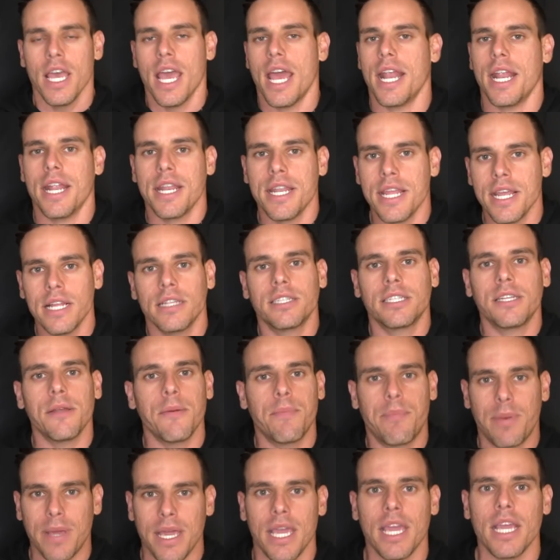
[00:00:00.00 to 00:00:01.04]
and it needs to
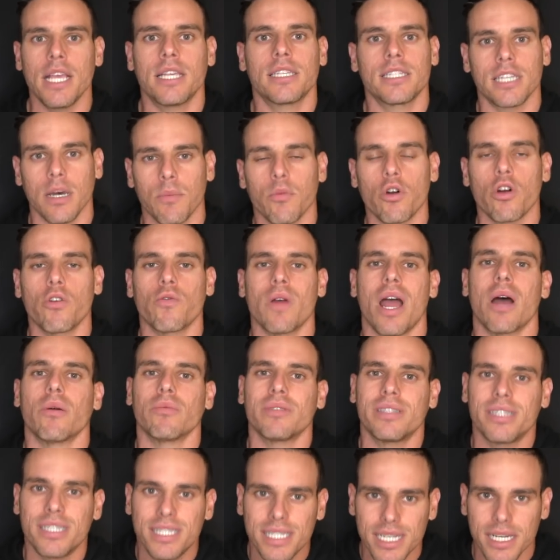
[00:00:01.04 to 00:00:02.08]
be somewhere around
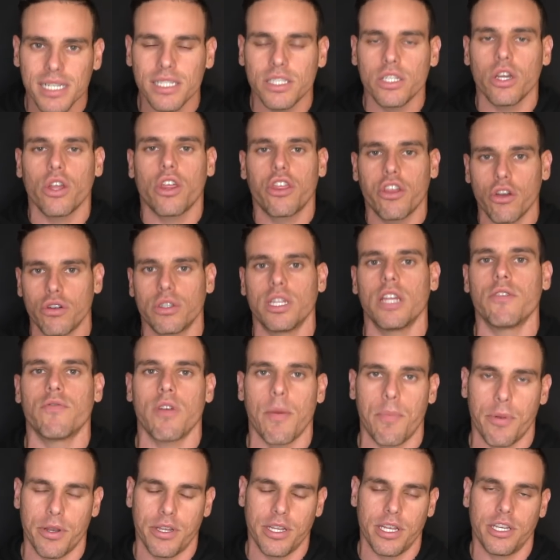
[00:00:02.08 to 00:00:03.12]
6 to 13
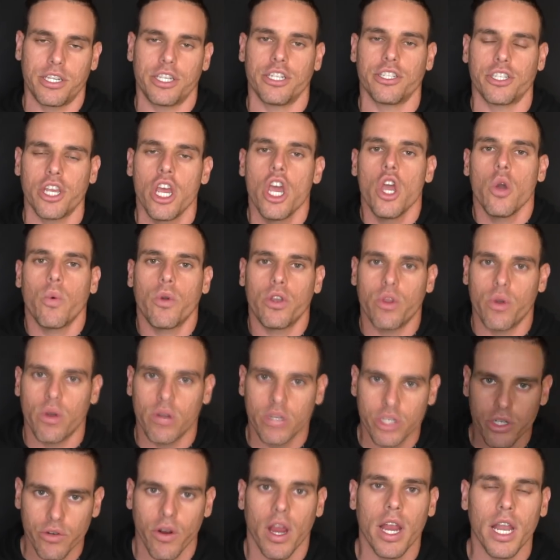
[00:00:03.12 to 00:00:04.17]
repetitions when you're
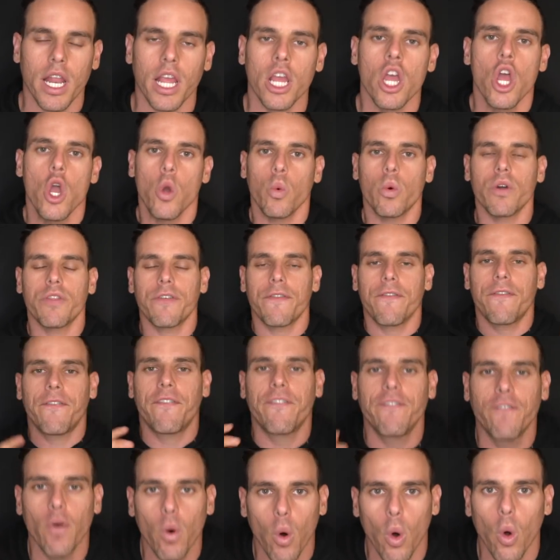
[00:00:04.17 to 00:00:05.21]
training with
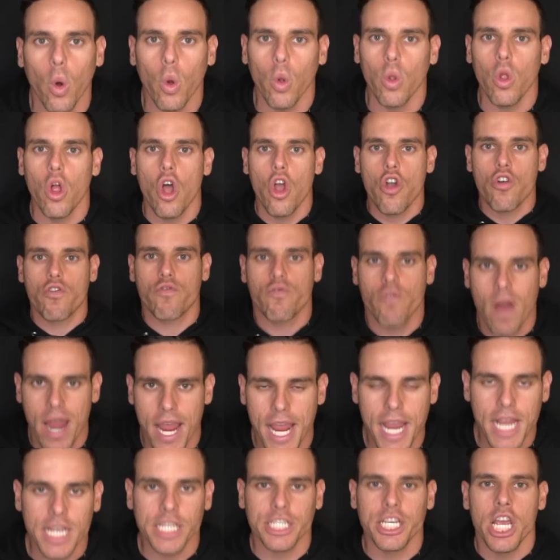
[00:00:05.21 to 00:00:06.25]
full
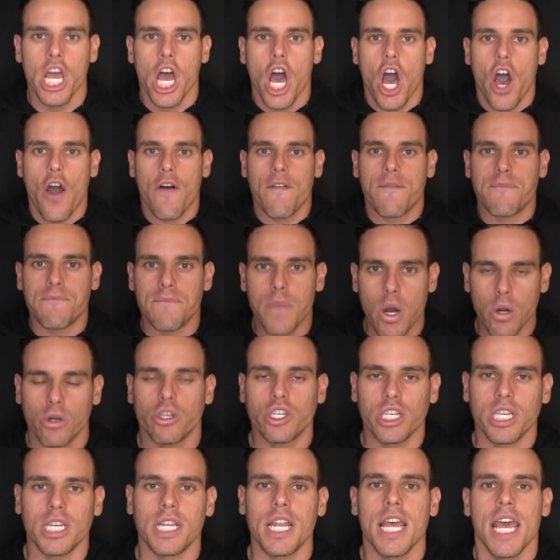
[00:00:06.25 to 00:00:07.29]
range of
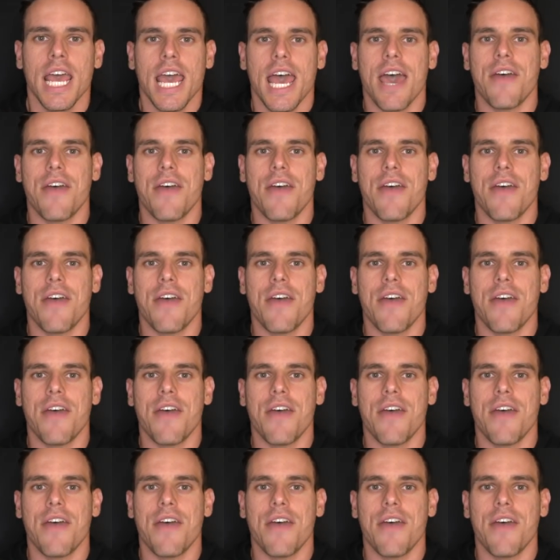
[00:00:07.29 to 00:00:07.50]
motion,